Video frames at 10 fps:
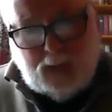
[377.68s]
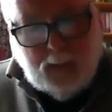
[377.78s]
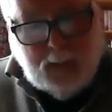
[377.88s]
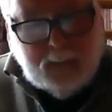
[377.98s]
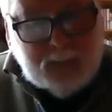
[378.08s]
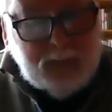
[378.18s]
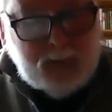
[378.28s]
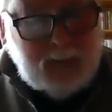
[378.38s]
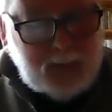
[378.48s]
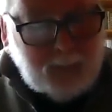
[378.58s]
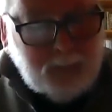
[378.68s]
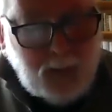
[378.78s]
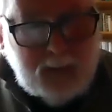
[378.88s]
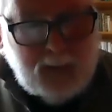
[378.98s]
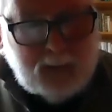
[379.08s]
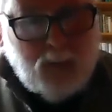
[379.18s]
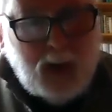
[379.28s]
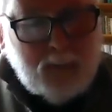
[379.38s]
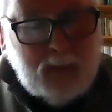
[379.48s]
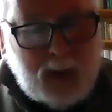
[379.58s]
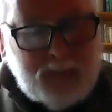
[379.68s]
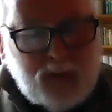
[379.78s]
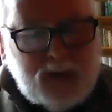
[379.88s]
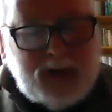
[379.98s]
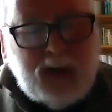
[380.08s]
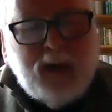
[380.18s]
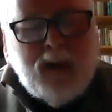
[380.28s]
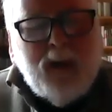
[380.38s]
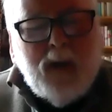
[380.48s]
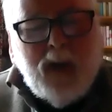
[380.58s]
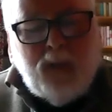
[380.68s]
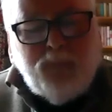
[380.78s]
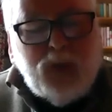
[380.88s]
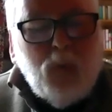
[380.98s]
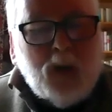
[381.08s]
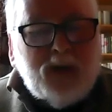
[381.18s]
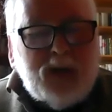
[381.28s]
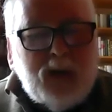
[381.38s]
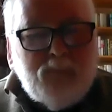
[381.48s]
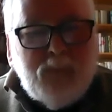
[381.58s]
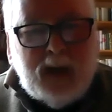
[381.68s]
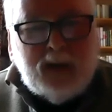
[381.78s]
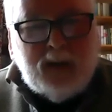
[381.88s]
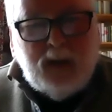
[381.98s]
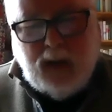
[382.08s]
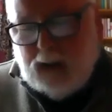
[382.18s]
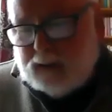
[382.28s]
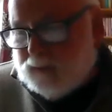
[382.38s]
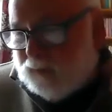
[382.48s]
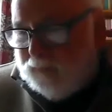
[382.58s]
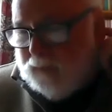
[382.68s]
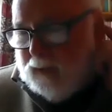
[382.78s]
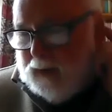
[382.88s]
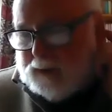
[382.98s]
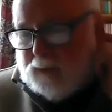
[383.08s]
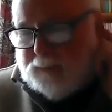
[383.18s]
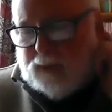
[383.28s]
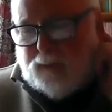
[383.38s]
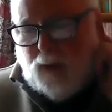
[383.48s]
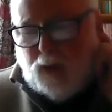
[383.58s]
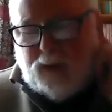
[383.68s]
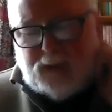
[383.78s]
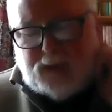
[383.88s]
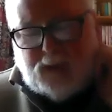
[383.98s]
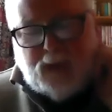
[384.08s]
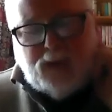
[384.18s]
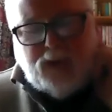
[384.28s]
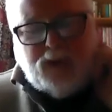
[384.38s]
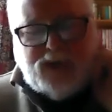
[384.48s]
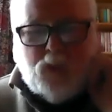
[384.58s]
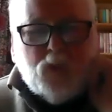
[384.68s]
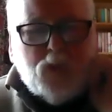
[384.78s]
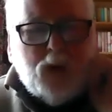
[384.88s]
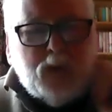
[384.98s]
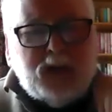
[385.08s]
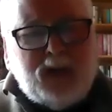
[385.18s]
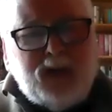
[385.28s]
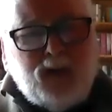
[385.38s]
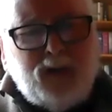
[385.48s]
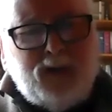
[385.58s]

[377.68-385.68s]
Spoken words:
all. But the point of what I'm sort of saying, if you wanted to make sort of something out of it, you could say, oh, look, we're getting